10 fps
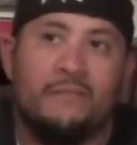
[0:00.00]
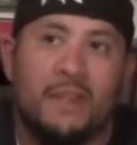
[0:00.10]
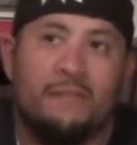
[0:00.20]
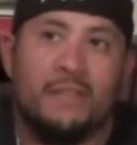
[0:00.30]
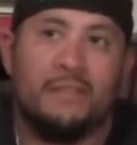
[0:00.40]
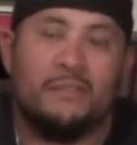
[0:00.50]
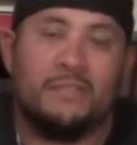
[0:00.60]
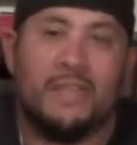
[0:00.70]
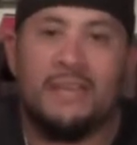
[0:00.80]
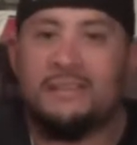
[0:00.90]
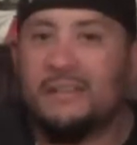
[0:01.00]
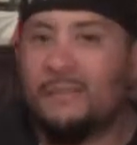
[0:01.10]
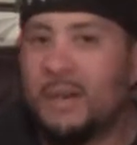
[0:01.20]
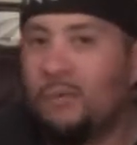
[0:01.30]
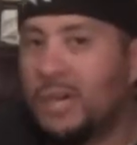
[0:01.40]
very enthusiastic
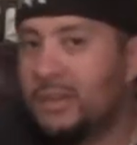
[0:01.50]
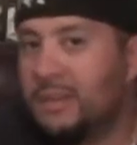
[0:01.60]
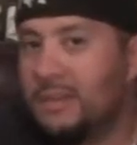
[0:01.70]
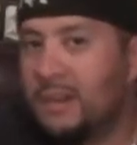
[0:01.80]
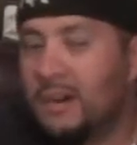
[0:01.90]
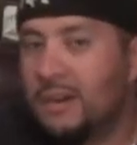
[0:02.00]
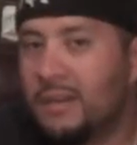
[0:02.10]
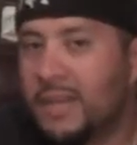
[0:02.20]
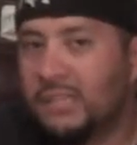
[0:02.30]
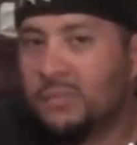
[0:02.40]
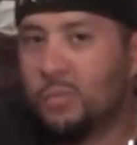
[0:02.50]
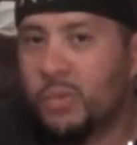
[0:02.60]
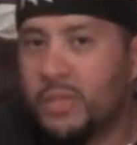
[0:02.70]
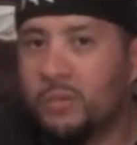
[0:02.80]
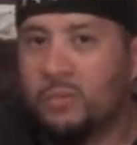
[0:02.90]
about what next
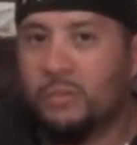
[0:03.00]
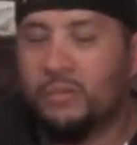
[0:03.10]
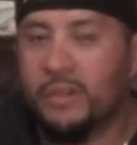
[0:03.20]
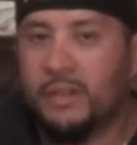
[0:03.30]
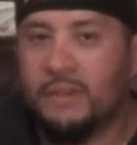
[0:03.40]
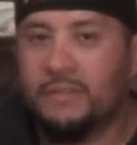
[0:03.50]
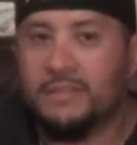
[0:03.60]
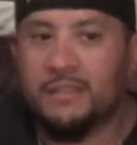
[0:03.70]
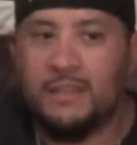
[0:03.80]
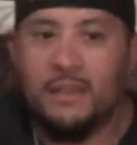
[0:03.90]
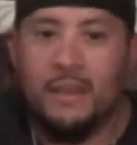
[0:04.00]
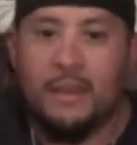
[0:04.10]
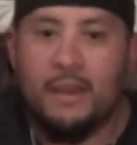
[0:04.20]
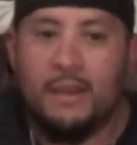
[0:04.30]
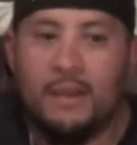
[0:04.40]
week will bring, obviously.
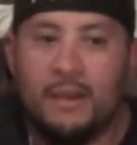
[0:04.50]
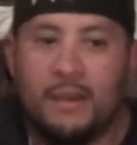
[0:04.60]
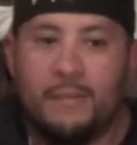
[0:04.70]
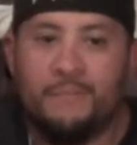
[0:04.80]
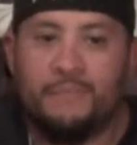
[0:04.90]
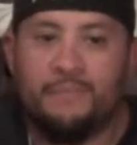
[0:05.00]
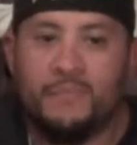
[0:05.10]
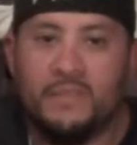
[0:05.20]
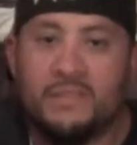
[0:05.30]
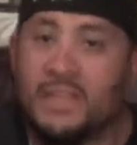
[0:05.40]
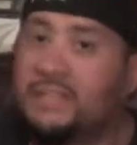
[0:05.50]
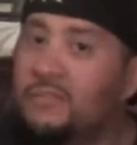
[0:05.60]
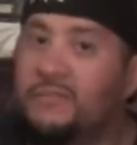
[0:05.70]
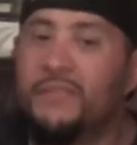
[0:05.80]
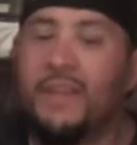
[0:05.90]
Stay
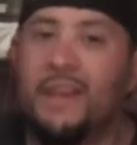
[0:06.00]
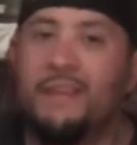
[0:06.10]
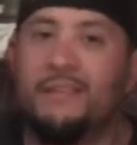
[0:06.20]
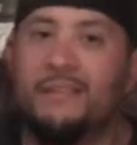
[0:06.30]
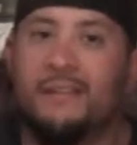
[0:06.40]
tuned for that.